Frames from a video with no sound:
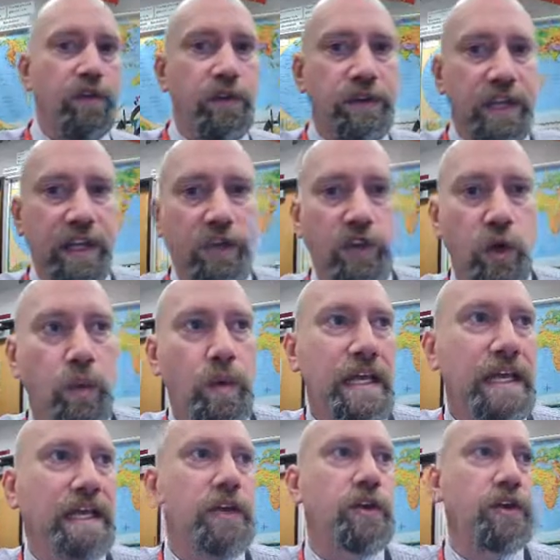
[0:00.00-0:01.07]
Now, if your teacher
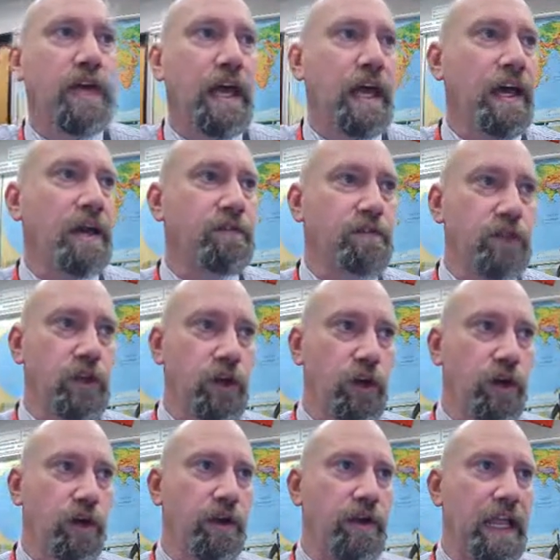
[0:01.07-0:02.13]
would like you to have
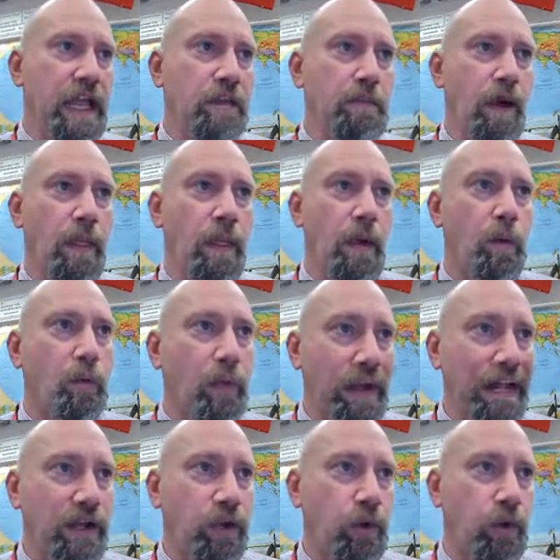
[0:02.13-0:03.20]
your name on the
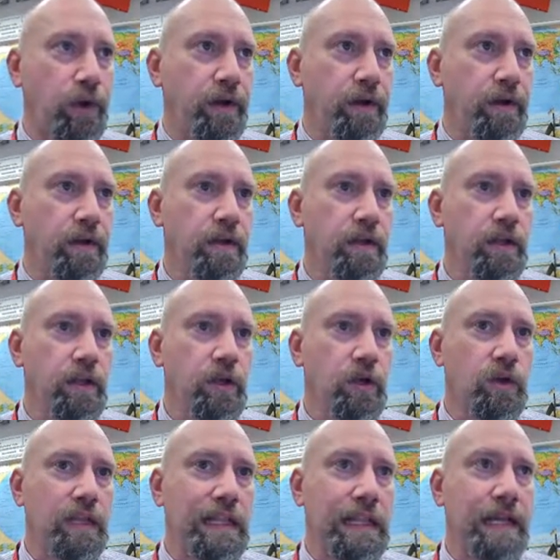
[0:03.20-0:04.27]
right corner,
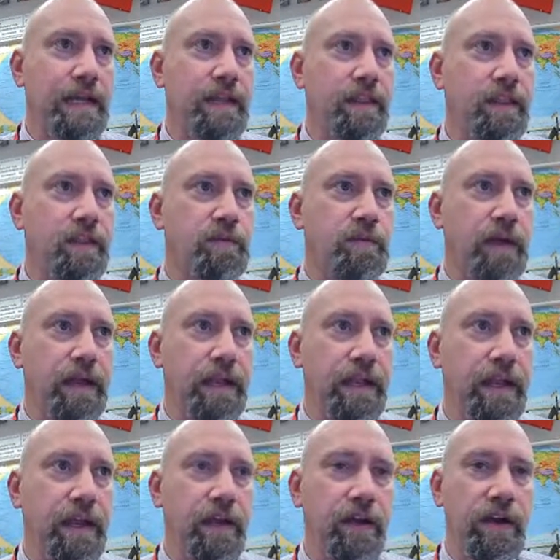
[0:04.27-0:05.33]
you click this
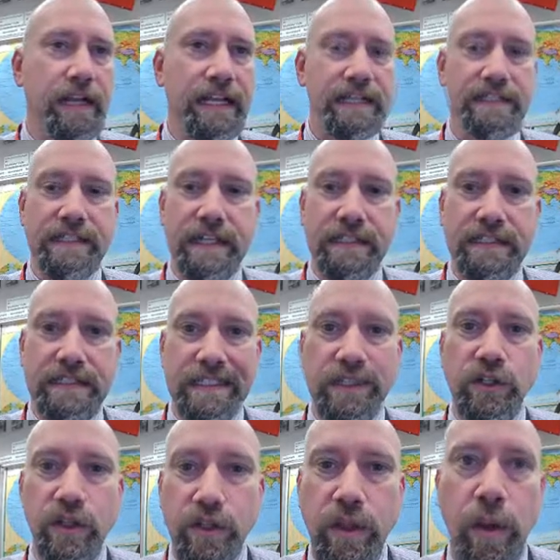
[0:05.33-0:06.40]
button here and it sends
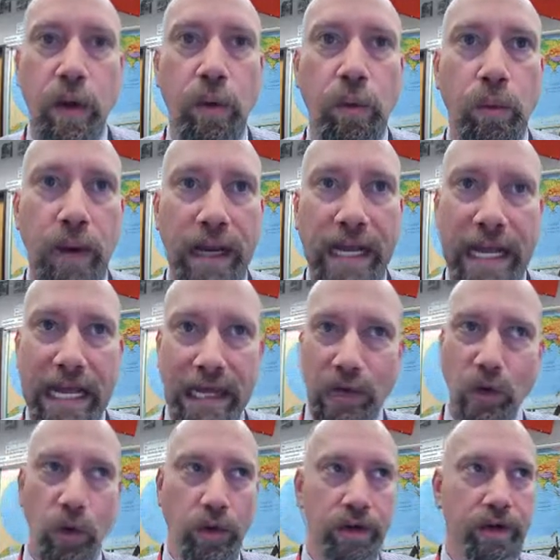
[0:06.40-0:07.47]
it to the right
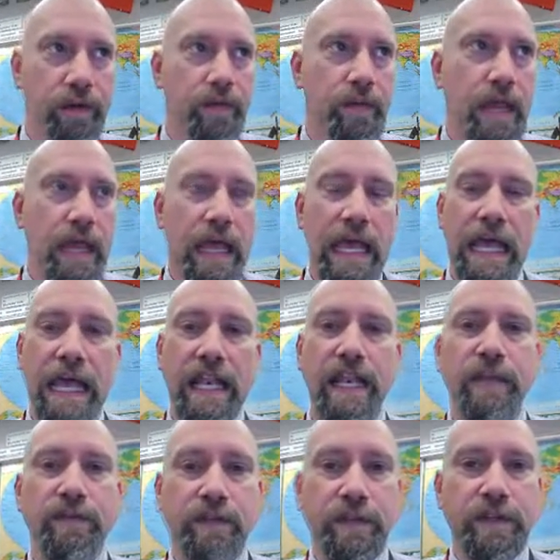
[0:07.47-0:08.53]
hand corner.
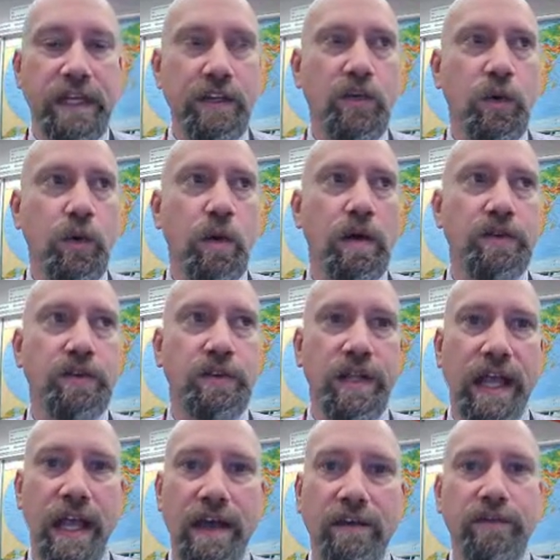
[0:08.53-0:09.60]
And if your teacher wants
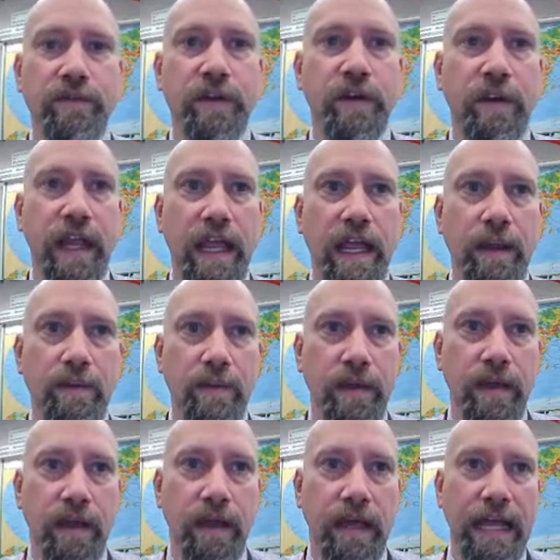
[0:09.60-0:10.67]
you to have your
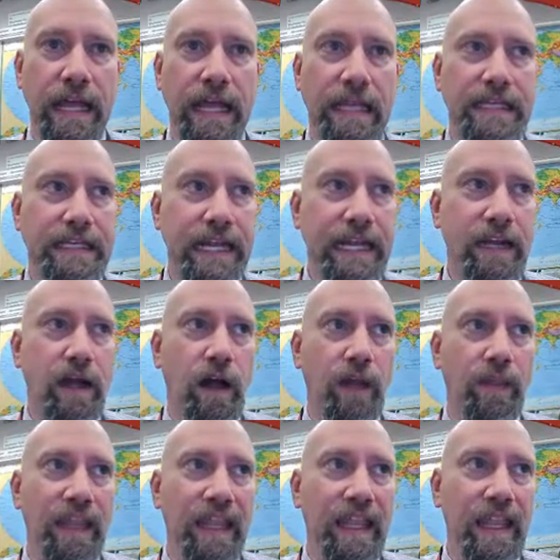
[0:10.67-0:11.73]
name and date
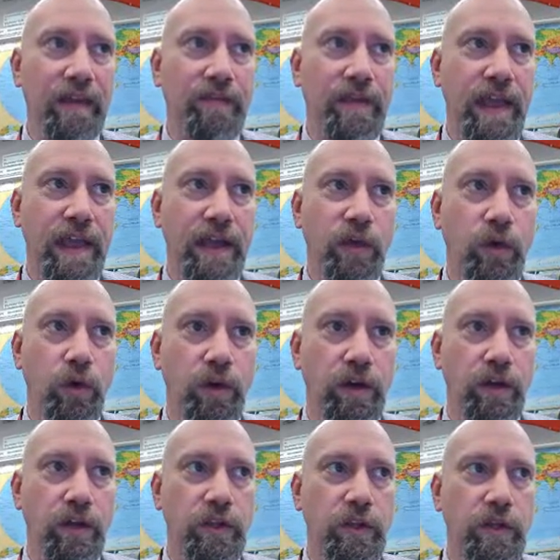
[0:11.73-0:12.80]
on the left hand
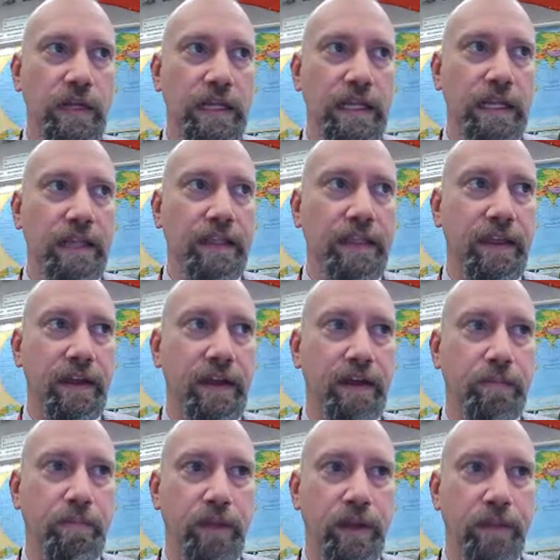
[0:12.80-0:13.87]
corner, you click
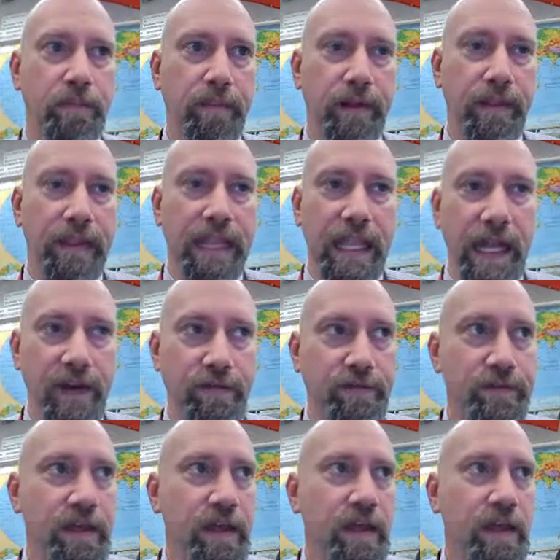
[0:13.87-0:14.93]
there to put it on the
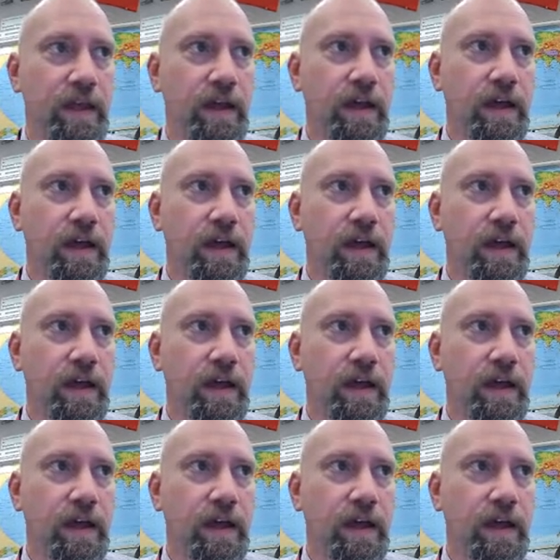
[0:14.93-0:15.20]
left.